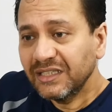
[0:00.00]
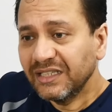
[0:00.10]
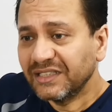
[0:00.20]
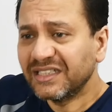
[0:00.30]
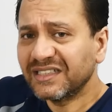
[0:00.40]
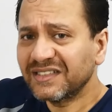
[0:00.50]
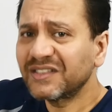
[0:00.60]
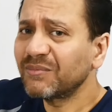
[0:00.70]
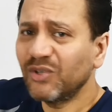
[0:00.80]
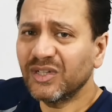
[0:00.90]
It
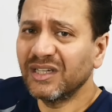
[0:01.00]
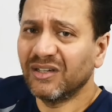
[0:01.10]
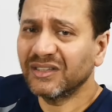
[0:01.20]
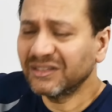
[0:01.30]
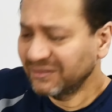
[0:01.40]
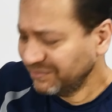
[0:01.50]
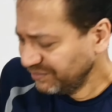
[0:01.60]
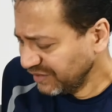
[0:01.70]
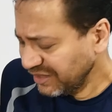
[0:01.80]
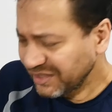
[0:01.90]
doesn't smoke a lot.
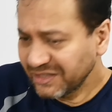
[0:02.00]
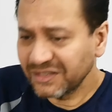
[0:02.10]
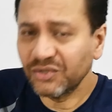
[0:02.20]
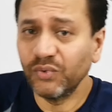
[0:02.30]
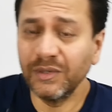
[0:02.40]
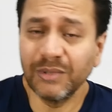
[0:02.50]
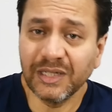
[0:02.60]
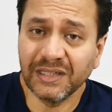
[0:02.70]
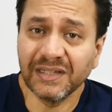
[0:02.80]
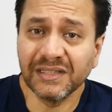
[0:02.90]
It is
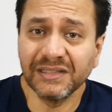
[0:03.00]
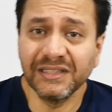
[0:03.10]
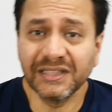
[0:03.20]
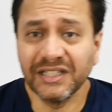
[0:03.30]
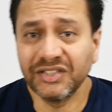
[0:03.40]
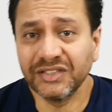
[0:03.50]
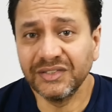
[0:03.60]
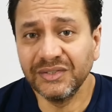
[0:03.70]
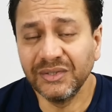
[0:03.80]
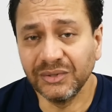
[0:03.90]
doable under the
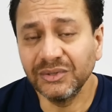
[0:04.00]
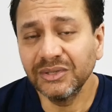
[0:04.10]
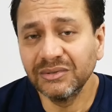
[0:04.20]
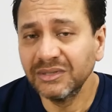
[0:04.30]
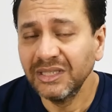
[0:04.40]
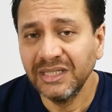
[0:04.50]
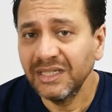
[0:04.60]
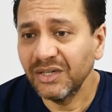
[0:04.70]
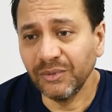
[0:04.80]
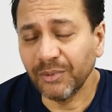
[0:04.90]
kitchen hood.
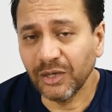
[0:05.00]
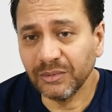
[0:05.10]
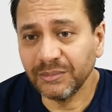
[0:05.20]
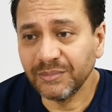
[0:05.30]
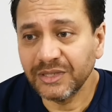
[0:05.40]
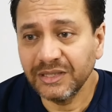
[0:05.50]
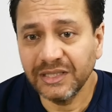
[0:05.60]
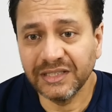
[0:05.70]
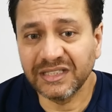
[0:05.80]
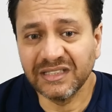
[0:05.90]
No problems.
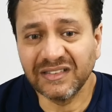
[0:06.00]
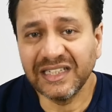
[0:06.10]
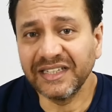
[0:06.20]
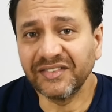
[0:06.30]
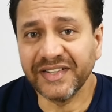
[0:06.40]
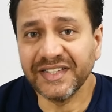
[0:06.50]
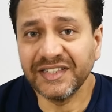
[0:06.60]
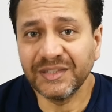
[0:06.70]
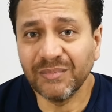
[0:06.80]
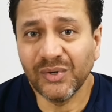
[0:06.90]
It's not like
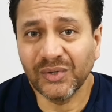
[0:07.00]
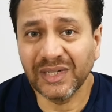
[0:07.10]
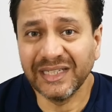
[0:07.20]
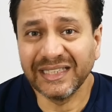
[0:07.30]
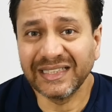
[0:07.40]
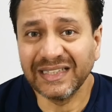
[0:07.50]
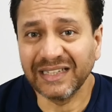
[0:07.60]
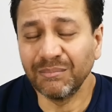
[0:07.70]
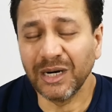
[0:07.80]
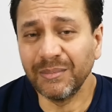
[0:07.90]
crazy smoke, like
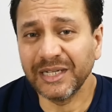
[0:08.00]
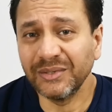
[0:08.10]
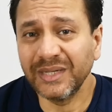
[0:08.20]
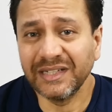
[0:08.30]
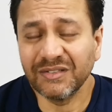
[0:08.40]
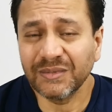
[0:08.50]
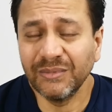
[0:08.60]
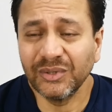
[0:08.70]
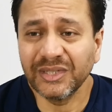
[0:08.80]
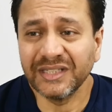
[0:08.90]
a barbecue kind of smoke.